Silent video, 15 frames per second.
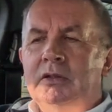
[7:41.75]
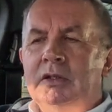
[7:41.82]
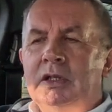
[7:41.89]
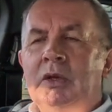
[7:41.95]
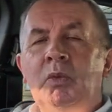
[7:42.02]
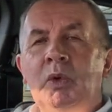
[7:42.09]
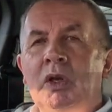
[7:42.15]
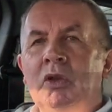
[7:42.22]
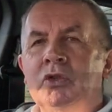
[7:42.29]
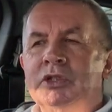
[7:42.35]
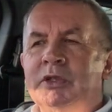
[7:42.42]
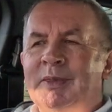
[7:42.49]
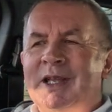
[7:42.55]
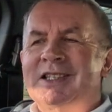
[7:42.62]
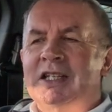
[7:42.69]
it will
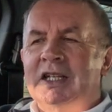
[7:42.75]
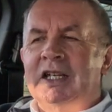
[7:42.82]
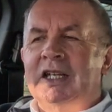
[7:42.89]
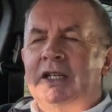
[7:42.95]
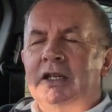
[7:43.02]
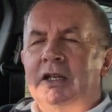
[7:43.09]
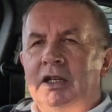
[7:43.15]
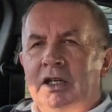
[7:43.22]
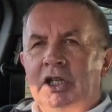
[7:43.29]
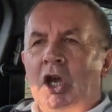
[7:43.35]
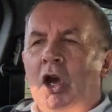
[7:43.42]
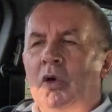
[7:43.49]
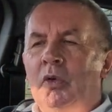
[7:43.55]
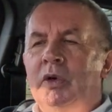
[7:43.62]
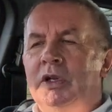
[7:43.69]
automatically
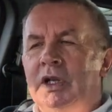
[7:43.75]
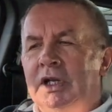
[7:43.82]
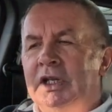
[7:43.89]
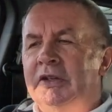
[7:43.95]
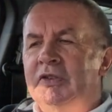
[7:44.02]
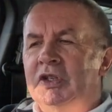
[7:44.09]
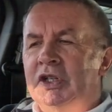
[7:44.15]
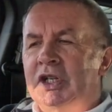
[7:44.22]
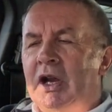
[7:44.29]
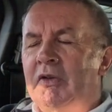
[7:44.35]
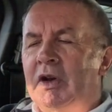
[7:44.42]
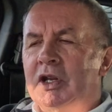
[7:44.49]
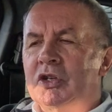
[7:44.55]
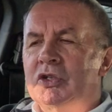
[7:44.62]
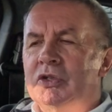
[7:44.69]
go and give you
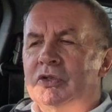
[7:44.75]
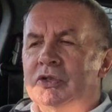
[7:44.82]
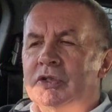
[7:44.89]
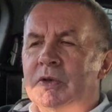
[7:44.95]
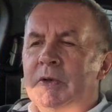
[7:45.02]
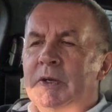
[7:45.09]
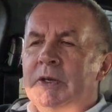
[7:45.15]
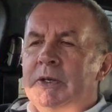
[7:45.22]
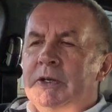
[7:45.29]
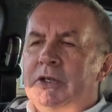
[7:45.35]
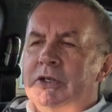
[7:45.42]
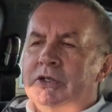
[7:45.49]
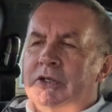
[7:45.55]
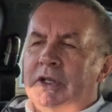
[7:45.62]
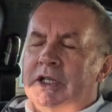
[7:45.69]
directions.
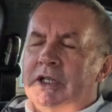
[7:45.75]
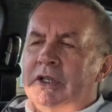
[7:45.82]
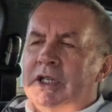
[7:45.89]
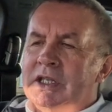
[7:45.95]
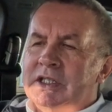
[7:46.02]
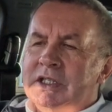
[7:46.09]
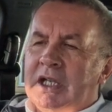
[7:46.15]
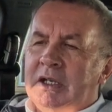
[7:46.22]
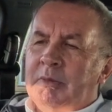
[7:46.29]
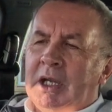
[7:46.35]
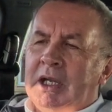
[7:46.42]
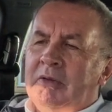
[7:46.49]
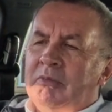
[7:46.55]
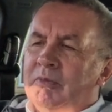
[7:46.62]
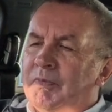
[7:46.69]
So that's telling
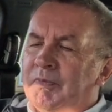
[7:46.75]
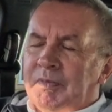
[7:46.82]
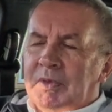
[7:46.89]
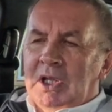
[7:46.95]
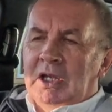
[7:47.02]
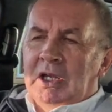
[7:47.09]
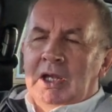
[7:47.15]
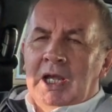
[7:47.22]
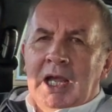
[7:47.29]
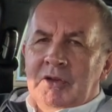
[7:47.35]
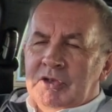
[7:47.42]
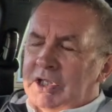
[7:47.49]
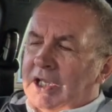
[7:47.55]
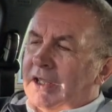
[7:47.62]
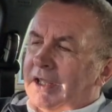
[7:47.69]
me how
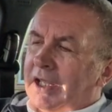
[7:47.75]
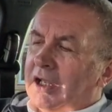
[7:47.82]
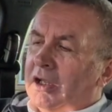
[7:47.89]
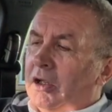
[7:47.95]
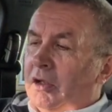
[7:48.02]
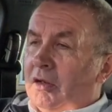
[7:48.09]
to get there.